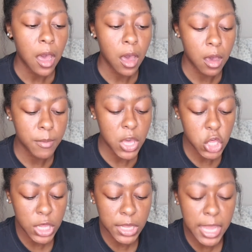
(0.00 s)
Um,
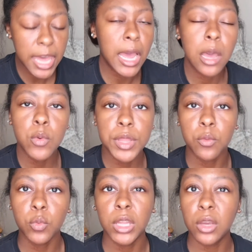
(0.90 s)
it's just that I
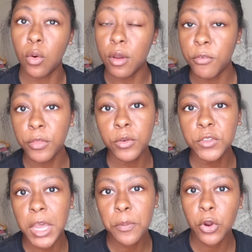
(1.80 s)
wasn't really going for
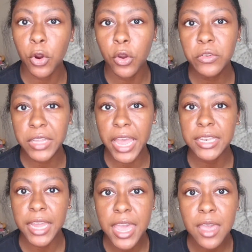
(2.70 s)
those type of curls
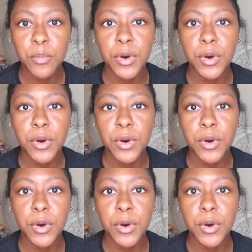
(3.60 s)
that day,